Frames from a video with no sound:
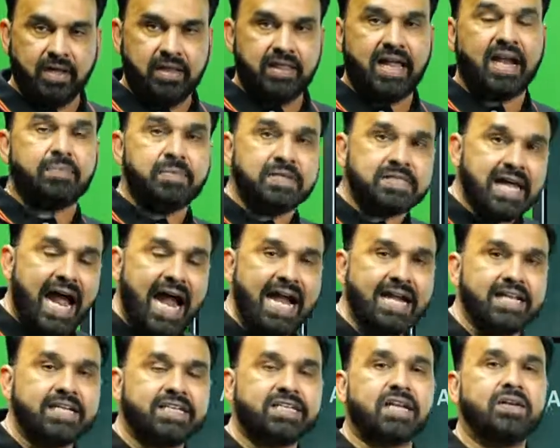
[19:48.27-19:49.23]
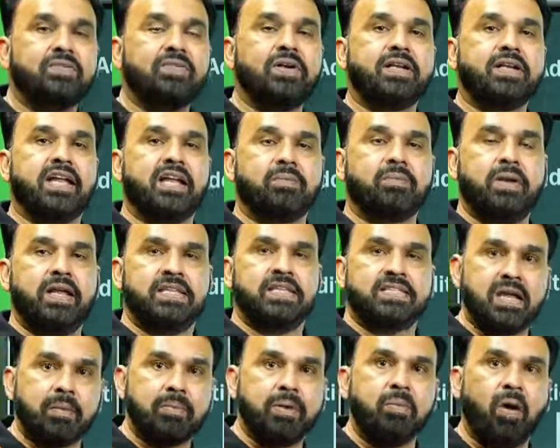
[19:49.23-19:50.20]
That means addition will take place,
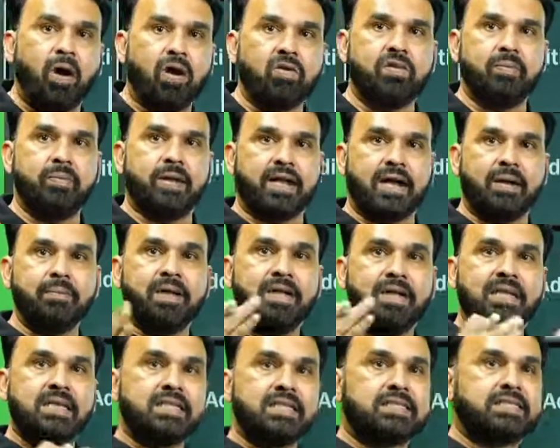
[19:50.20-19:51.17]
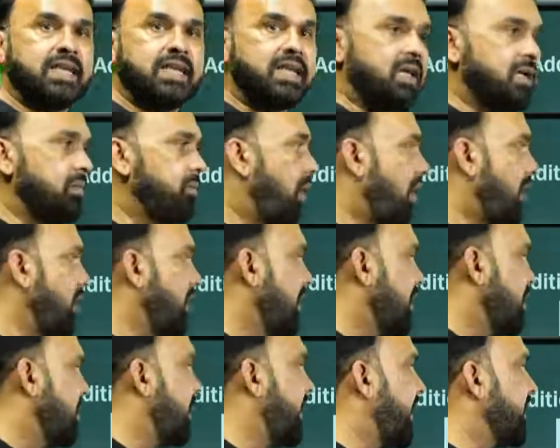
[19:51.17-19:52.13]
double bond will become single bond,
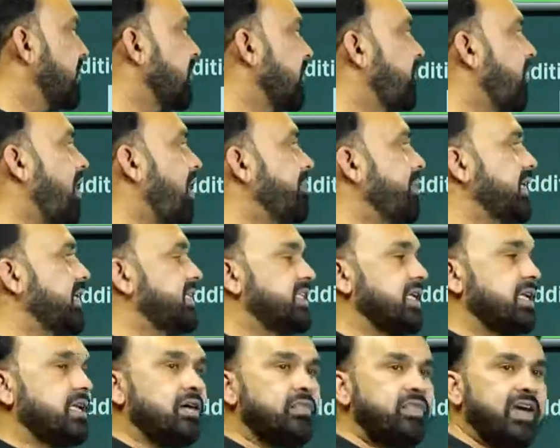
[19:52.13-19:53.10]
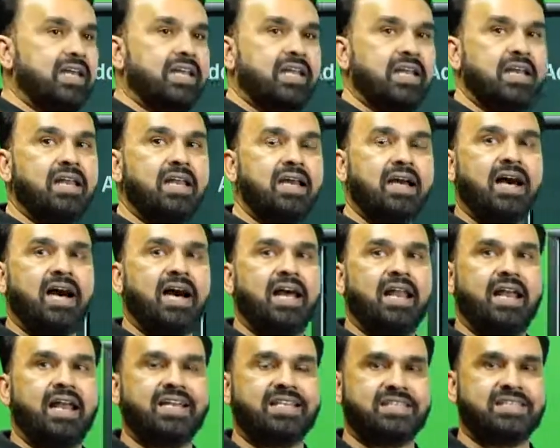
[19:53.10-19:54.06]
you'll get the formation of alkyl
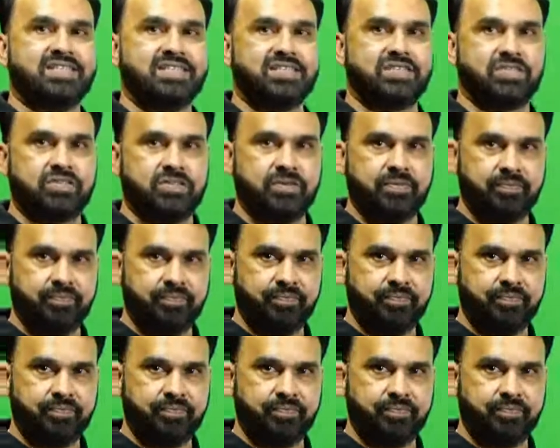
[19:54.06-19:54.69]
halides.